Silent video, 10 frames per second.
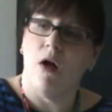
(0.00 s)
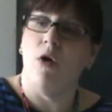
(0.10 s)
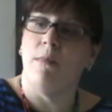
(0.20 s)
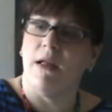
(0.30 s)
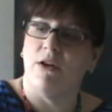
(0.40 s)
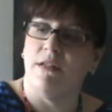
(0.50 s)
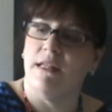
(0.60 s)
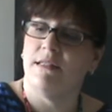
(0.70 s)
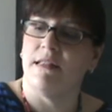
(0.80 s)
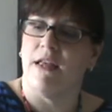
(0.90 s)
Oh my
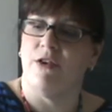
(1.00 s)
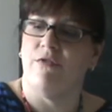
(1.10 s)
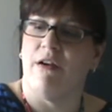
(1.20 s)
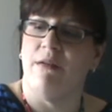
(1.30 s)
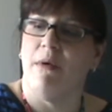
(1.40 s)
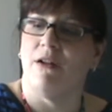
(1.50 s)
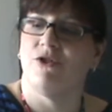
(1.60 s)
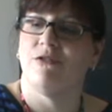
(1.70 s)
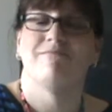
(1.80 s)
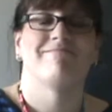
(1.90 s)
goodness, thank you very
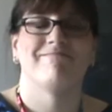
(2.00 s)
much.